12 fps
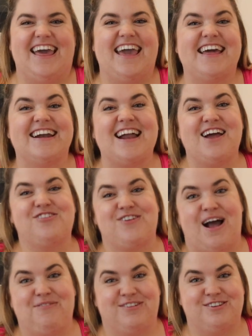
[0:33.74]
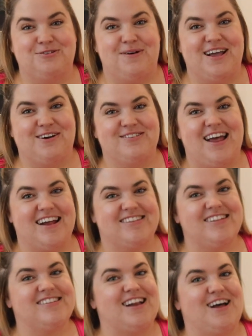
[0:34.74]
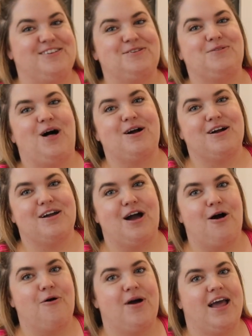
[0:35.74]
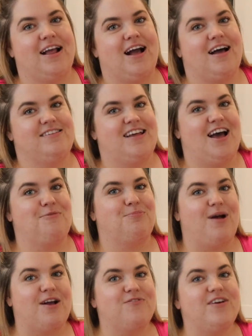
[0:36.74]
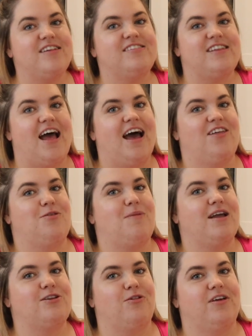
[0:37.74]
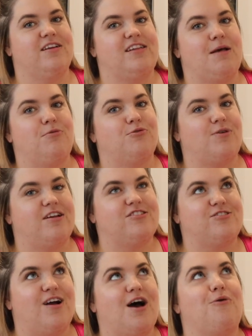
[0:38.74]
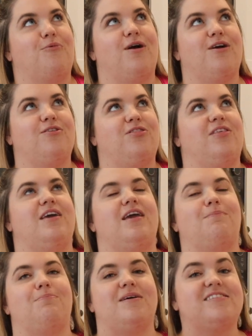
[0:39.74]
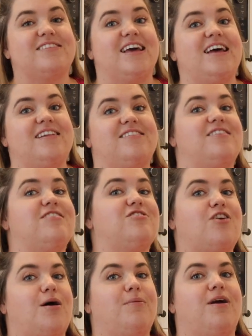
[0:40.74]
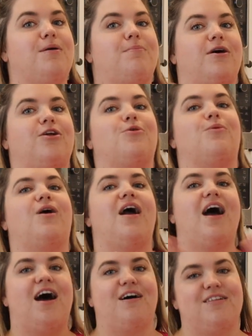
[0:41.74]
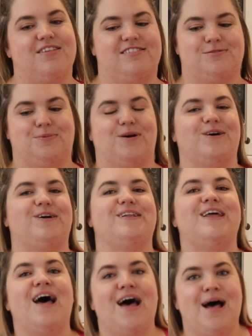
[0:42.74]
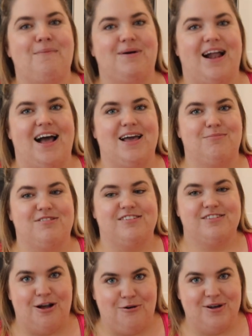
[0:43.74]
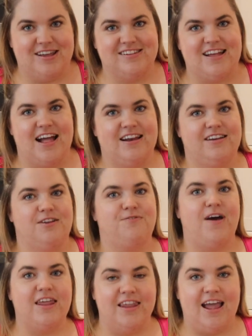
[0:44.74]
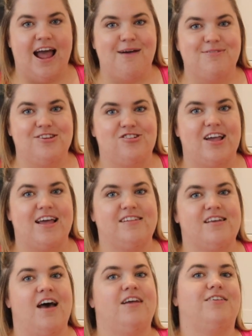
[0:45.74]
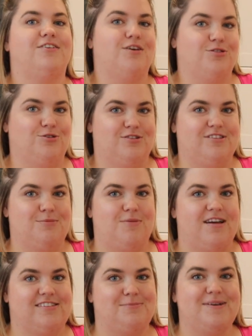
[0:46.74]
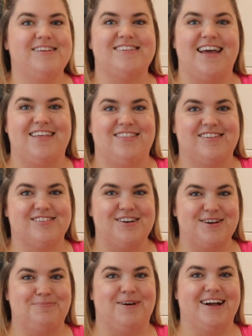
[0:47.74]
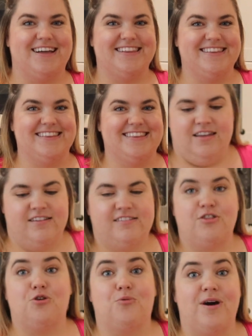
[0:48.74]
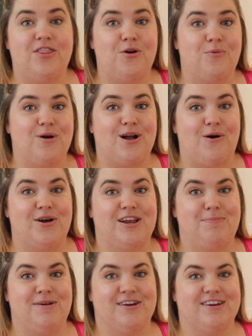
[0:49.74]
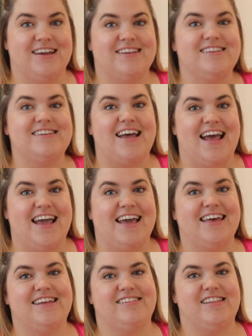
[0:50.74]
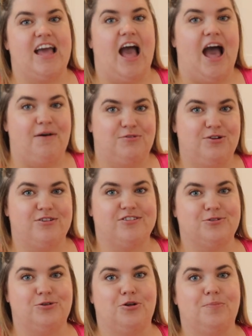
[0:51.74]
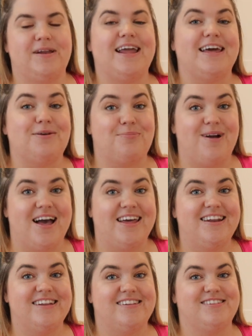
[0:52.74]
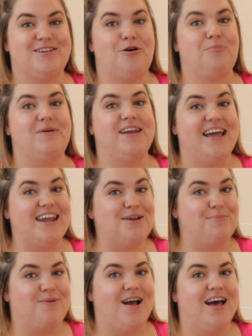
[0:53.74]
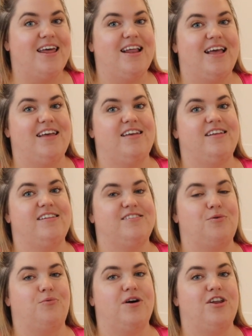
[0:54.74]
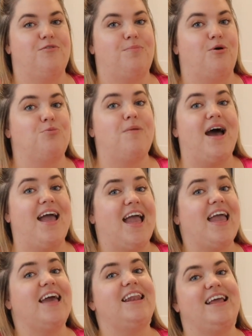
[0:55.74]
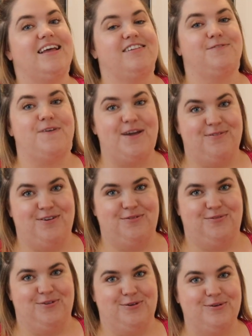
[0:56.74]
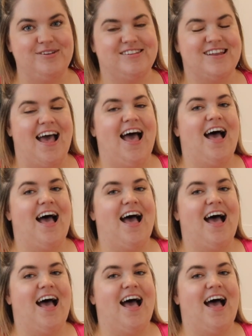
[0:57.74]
Ian and I traveled to Waco, Texas not too long ago and got to have breakfast at the Magnolia Table restaurant where the biscuits and strawberry butter were out of this world, but I am so excited to finally have the chance to cook through some recipes in this cookbook. So the one that we're going to be cooking today is the after school banana bread. So banana bread is one of both my and Ian's favorite foods.